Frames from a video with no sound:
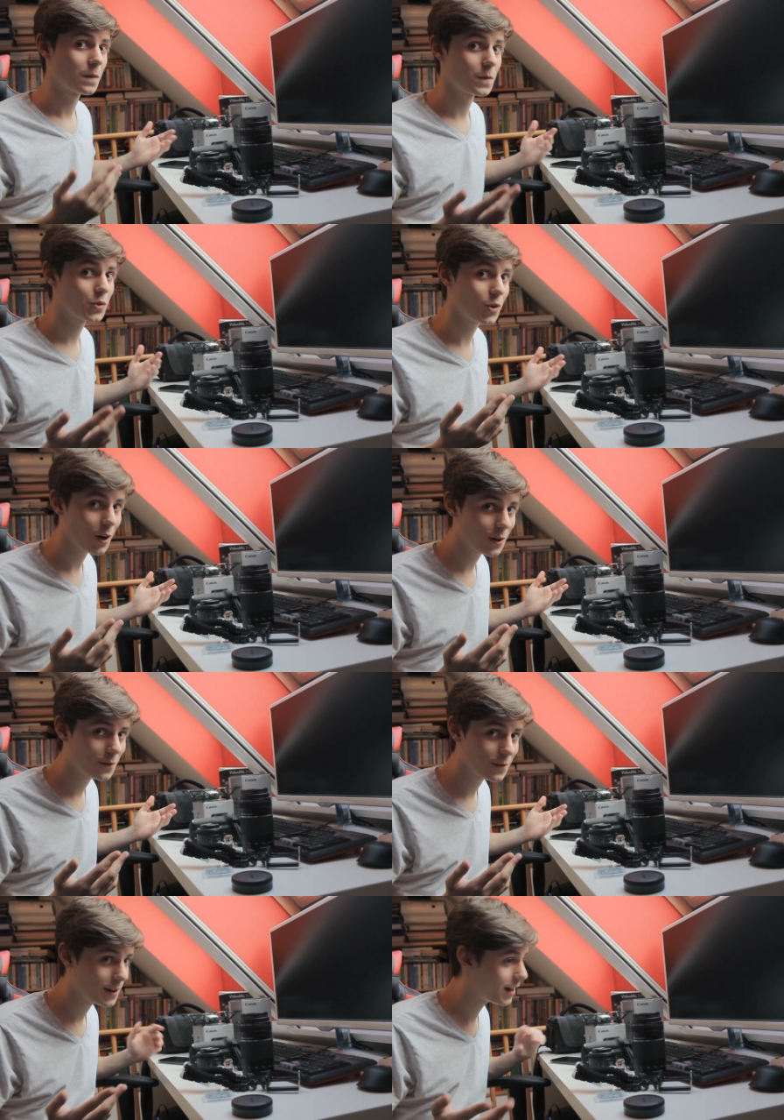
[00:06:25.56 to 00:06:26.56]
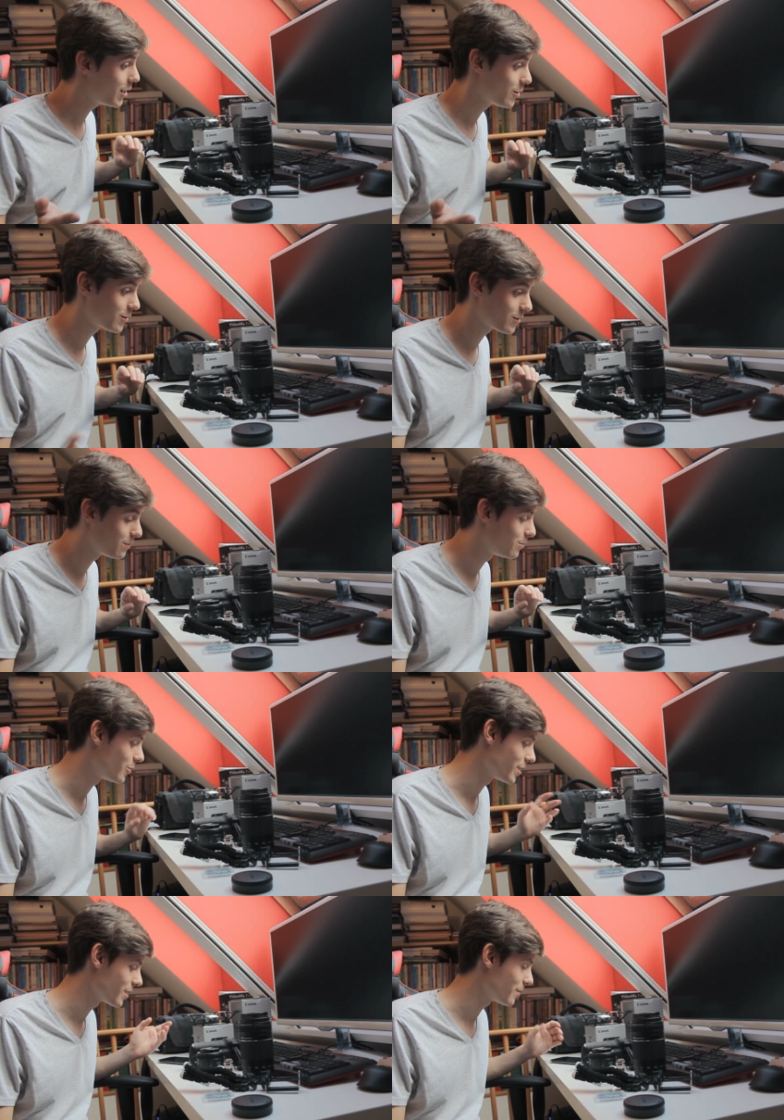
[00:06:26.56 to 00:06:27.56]
photography, I don't
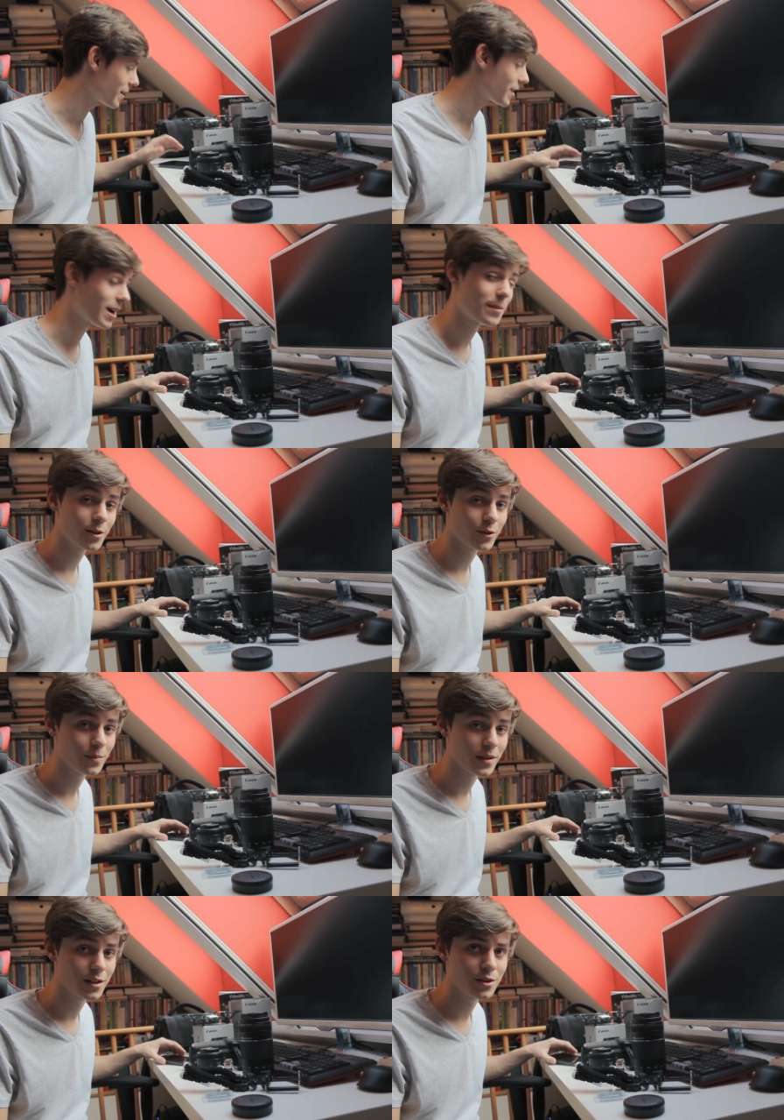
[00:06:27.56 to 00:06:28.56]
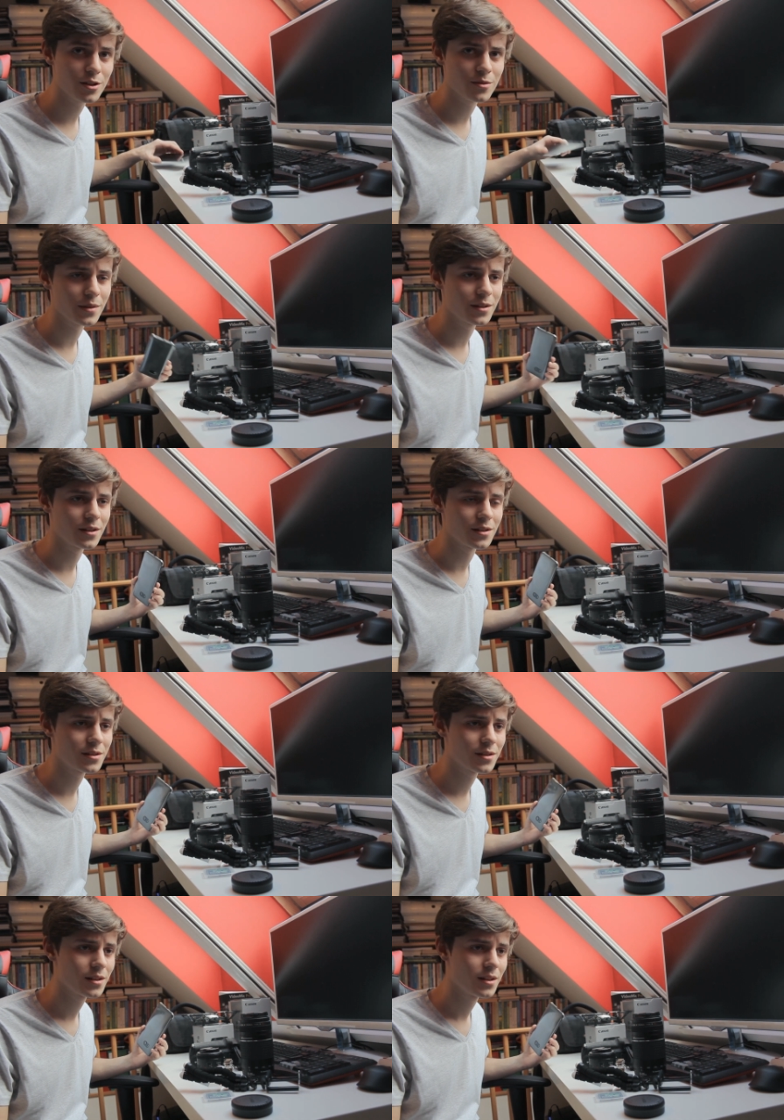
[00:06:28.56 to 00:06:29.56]
bring my camera with me just
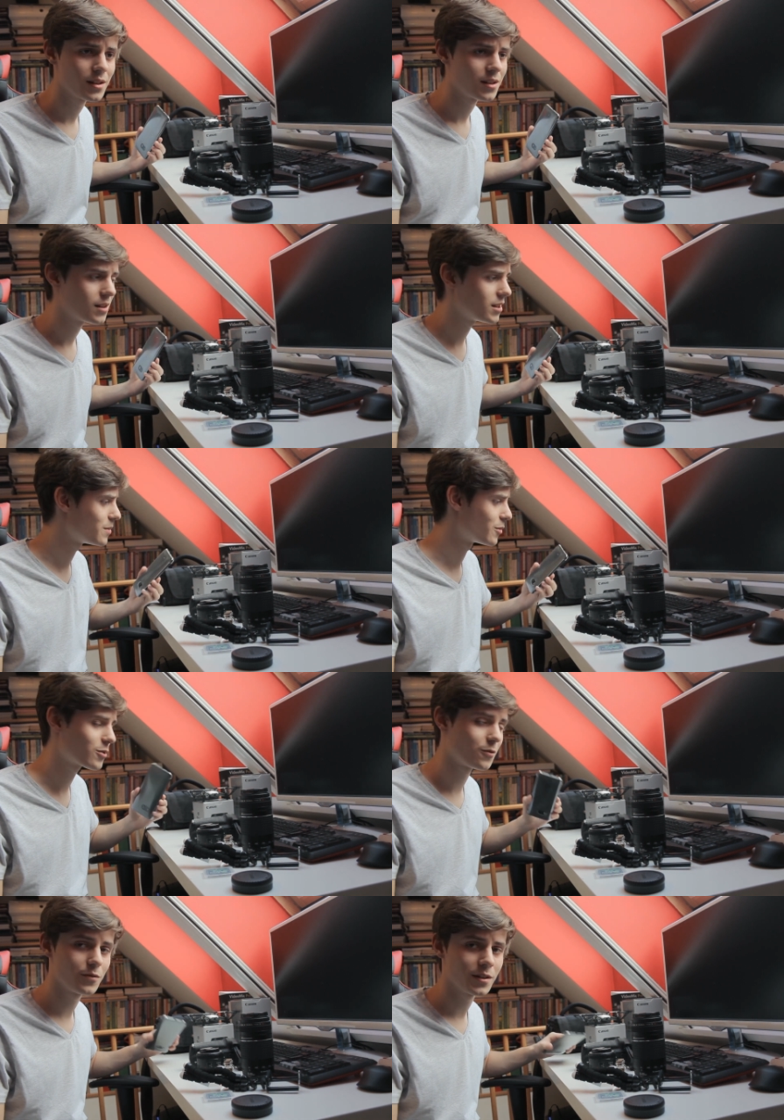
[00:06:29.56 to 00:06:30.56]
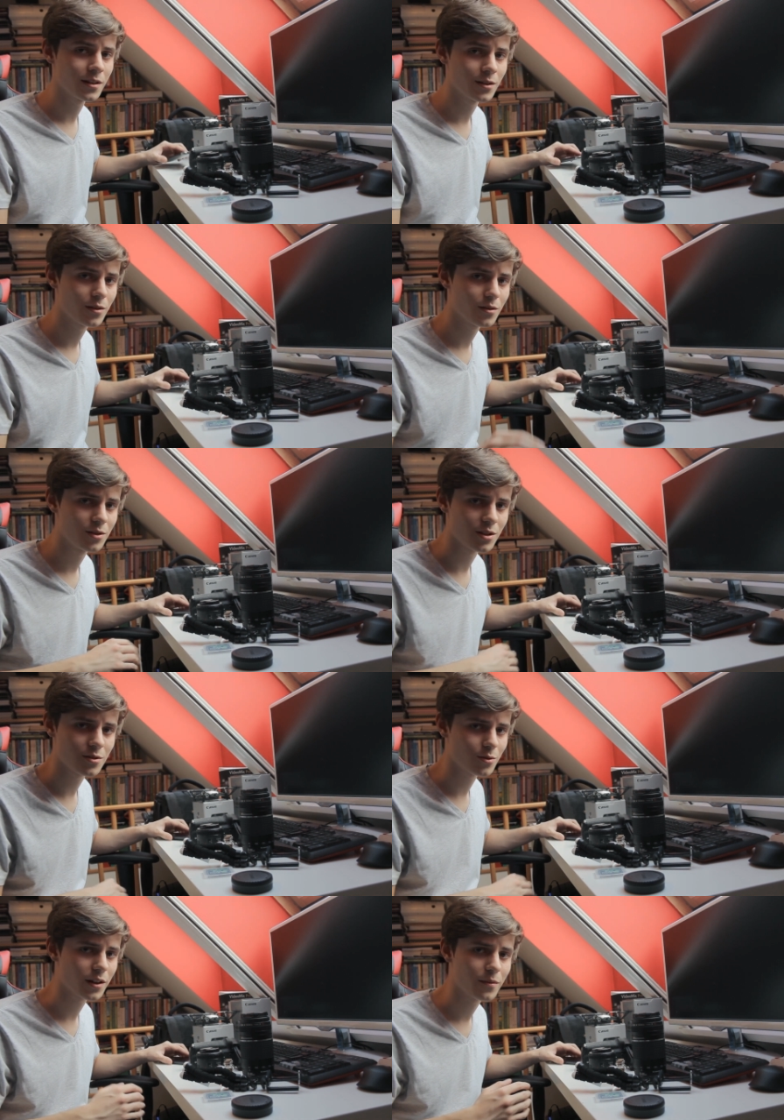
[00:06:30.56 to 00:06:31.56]
because it's more convenient
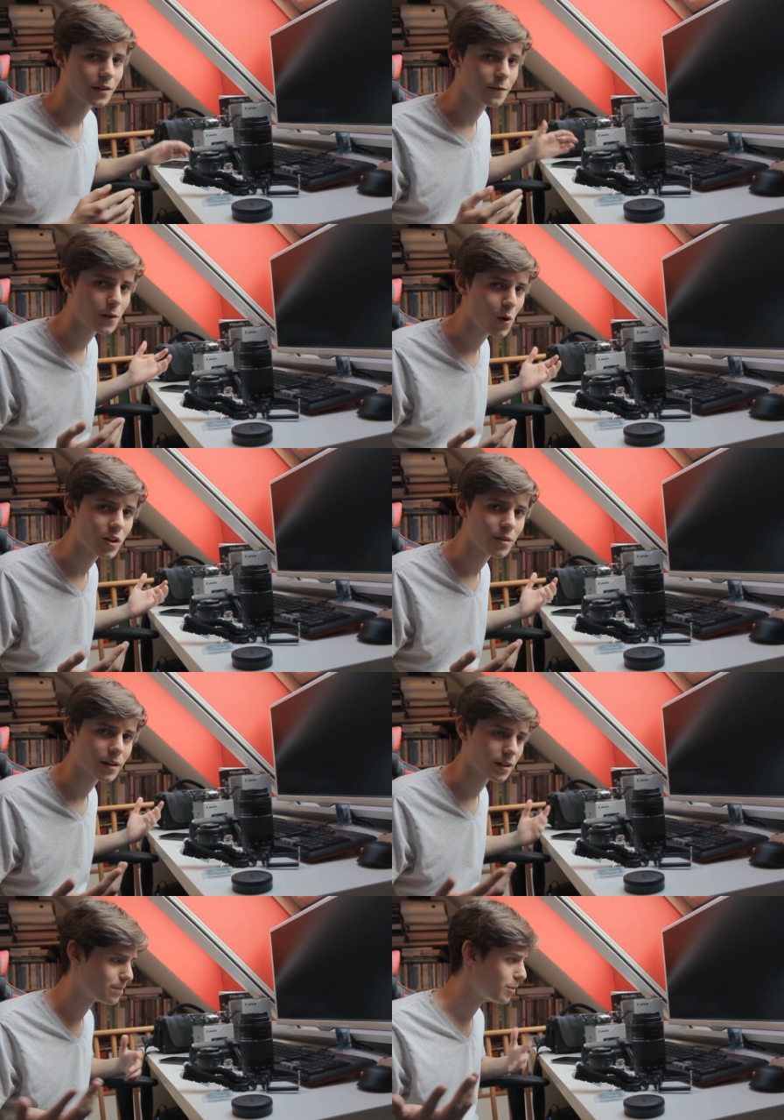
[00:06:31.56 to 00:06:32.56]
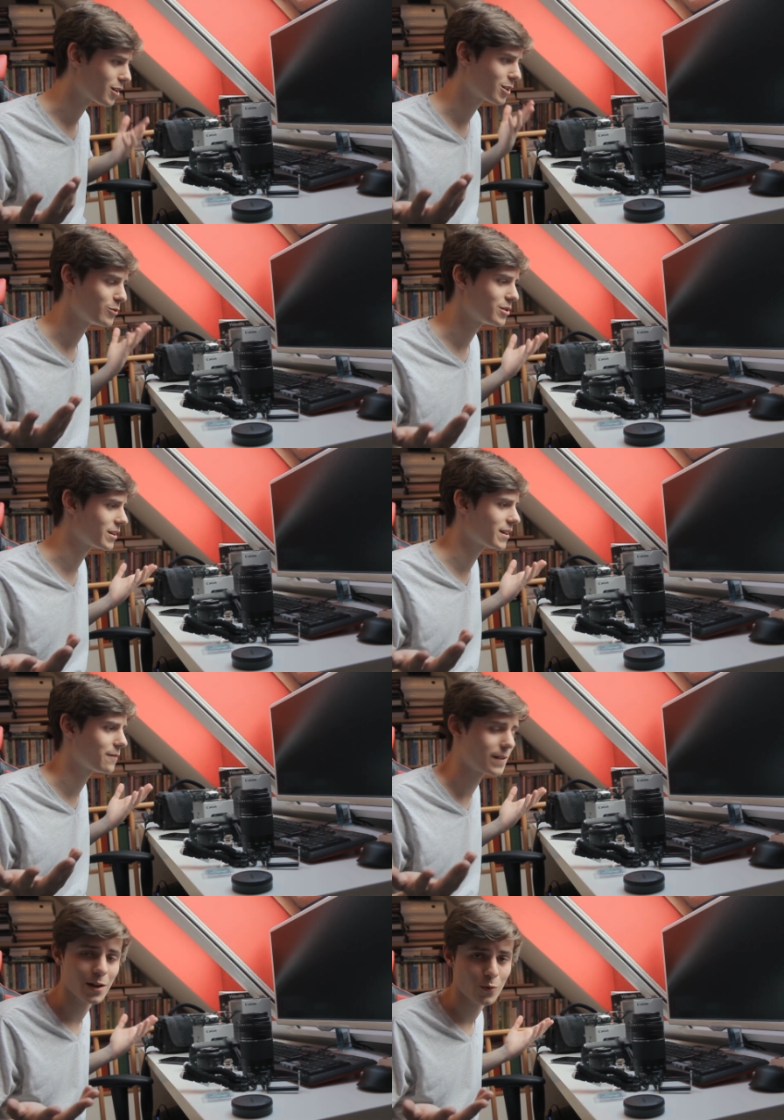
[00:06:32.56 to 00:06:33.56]
just to have my phone in my pocket, which I
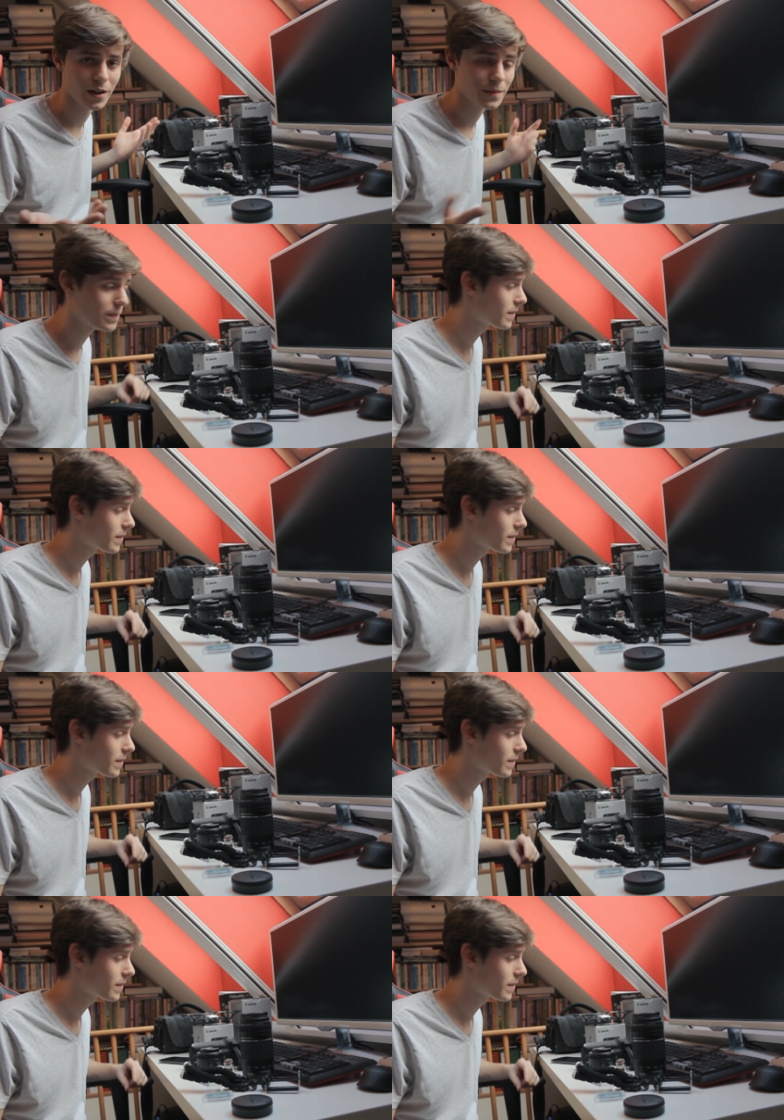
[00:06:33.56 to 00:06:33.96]
have anyway.